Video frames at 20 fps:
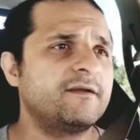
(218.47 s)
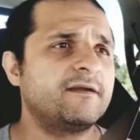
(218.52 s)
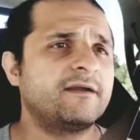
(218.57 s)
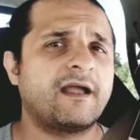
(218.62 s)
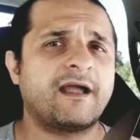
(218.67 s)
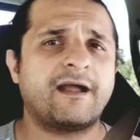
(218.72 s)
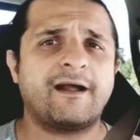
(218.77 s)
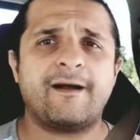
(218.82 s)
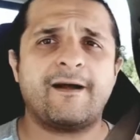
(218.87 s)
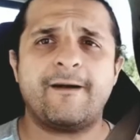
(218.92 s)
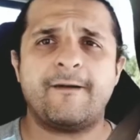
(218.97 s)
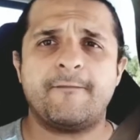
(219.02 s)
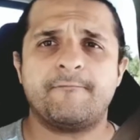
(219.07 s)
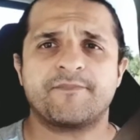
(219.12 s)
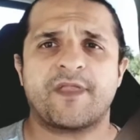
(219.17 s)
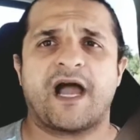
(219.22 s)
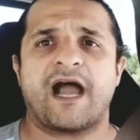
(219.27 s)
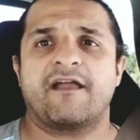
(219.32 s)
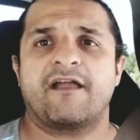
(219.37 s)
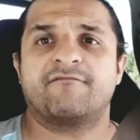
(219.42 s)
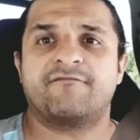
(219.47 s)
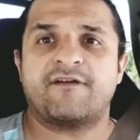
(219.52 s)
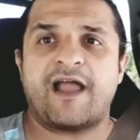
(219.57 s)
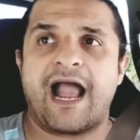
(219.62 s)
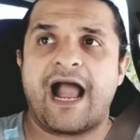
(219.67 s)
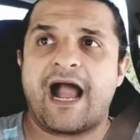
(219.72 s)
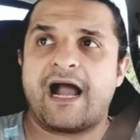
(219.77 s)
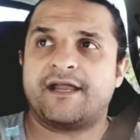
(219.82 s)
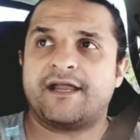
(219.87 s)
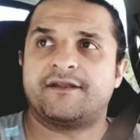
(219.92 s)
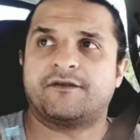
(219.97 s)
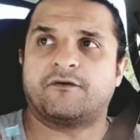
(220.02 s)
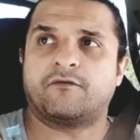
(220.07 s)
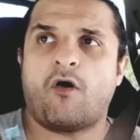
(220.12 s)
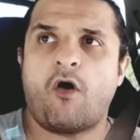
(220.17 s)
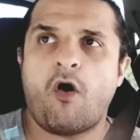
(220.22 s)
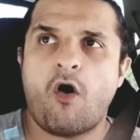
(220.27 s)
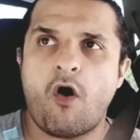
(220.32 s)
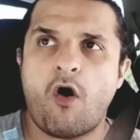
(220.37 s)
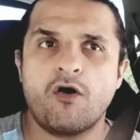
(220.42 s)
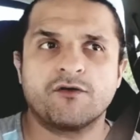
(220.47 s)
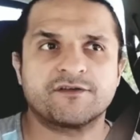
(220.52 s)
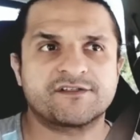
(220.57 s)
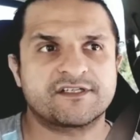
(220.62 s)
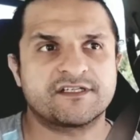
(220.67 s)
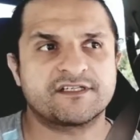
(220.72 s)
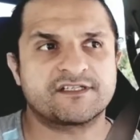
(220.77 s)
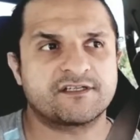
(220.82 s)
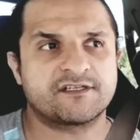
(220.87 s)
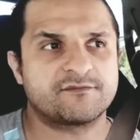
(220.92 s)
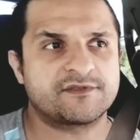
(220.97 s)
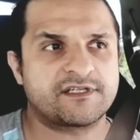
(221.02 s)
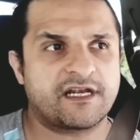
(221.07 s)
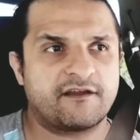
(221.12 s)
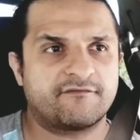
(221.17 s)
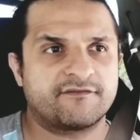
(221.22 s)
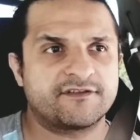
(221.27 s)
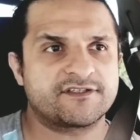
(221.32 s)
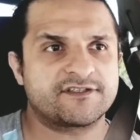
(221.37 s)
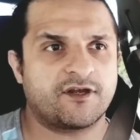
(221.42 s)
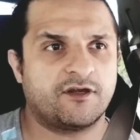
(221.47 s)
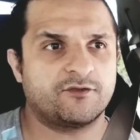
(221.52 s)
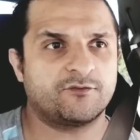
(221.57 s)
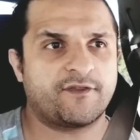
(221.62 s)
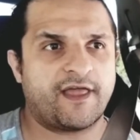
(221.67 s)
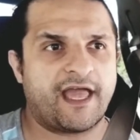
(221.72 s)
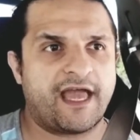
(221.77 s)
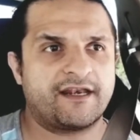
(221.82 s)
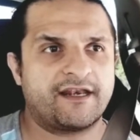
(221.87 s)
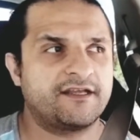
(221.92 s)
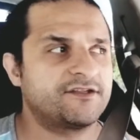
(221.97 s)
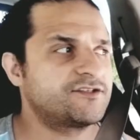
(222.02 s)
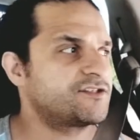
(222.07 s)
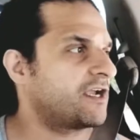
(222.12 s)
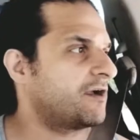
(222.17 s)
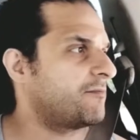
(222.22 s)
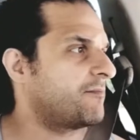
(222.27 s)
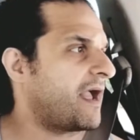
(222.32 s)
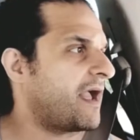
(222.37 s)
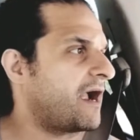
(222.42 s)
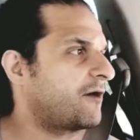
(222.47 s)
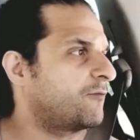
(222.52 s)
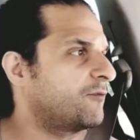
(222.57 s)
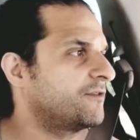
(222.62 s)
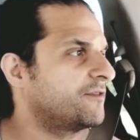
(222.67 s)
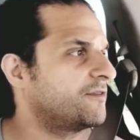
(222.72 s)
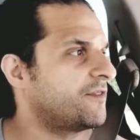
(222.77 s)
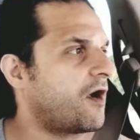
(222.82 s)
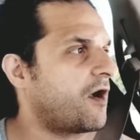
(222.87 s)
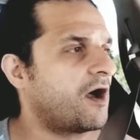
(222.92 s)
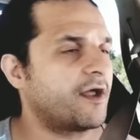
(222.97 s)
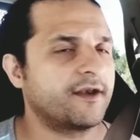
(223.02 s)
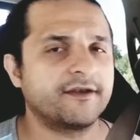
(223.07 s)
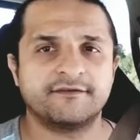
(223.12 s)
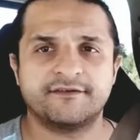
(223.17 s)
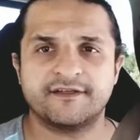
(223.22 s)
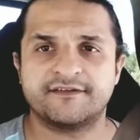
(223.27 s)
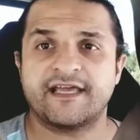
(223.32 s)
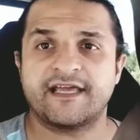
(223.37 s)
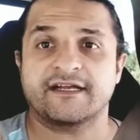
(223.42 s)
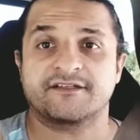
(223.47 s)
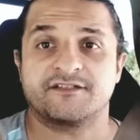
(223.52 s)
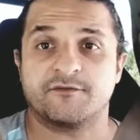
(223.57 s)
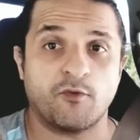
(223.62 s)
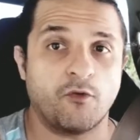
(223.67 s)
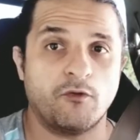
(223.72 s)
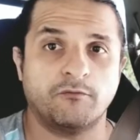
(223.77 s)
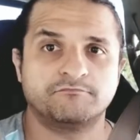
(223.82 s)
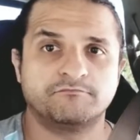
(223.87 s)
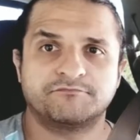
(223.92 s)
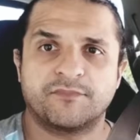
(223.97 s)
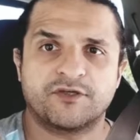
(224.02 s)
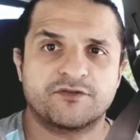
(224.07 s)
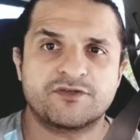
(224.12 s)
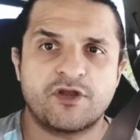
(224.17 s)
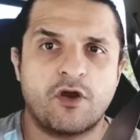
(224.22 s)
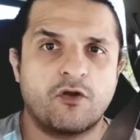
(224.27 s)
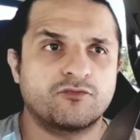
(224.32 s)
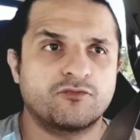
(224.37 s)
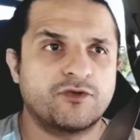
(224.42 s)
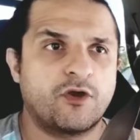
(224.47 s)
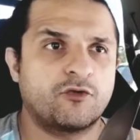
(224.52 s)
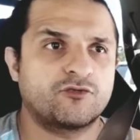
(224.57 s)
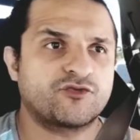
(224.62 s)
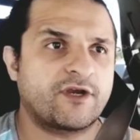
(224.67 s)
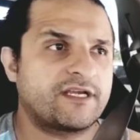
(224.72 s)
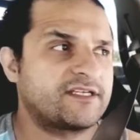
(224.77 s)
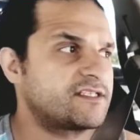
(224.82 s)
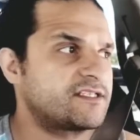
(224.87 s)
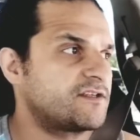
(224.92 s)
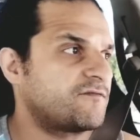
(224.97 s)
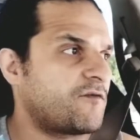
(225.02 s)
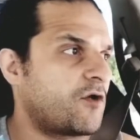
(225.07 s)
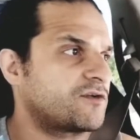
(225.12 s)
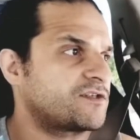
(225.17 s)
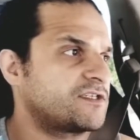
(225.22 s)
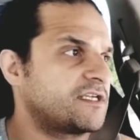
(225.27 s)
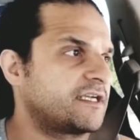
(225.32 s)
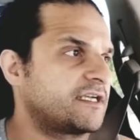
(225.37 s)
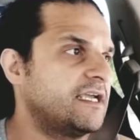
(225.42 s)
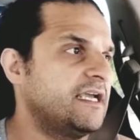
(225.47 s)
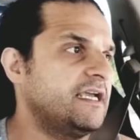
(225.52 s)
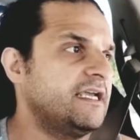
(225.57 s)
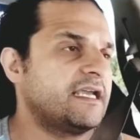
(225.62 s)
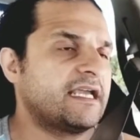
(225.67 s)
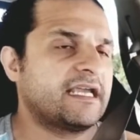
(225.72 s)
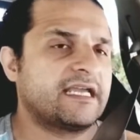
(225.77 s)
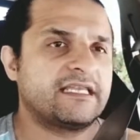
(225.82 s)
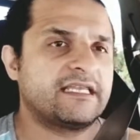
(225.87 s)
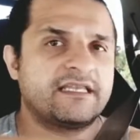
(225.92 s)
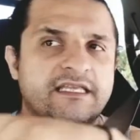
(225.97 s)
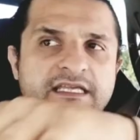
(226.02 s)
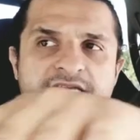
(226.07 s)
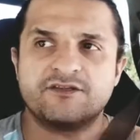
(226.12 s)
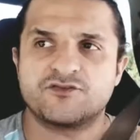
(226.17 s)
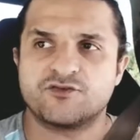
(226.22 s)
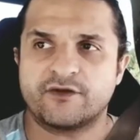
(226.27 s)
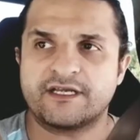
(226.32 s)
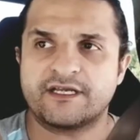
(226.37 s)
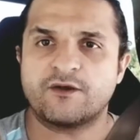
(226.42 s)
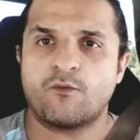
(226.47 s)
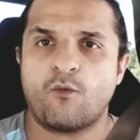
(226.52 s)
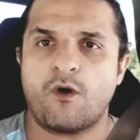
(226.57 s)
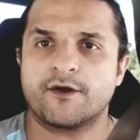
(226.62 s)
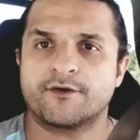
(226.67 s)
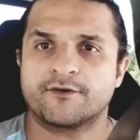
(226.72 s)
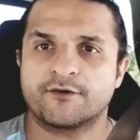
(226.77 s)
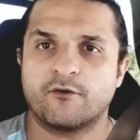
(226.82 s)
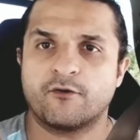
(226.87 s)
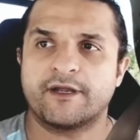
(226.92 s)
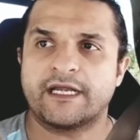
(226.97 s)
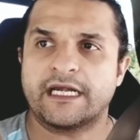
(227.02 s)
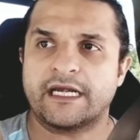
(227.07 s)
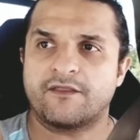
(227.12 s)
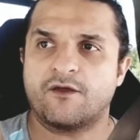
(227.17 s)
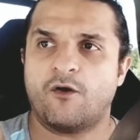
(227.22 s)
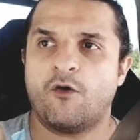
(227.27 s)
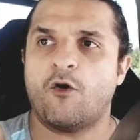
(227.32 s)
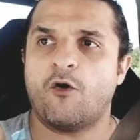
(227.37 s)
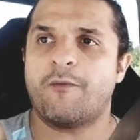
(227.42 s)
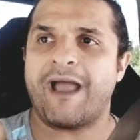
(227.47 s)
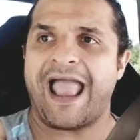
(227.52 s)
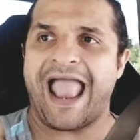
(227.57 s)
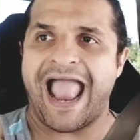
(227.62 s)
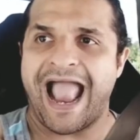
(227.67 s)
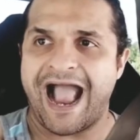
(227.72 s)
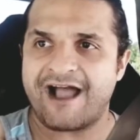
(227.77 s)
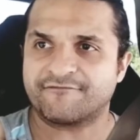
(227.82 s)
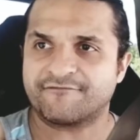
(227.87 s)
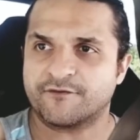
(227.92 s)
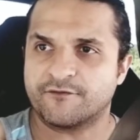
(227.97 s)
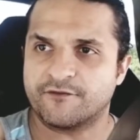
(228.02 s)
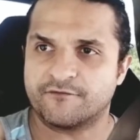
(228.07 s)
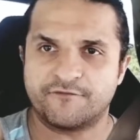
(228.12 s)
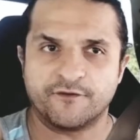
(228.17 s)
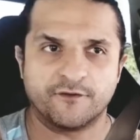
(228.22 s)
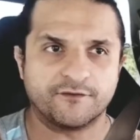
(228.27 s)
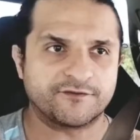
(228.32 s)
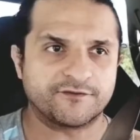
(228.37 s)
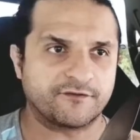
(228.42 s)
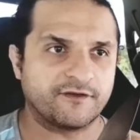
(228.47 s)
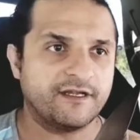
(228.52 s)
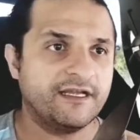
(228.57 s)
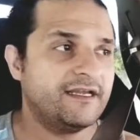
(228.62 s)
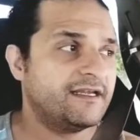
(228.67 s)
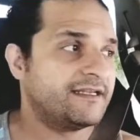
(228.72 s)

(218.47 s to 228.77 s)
I've had all systems that I've installed with AdEdge come back with non-detectable. There's no traces of arsenic in the drinking water going into the home after the filter.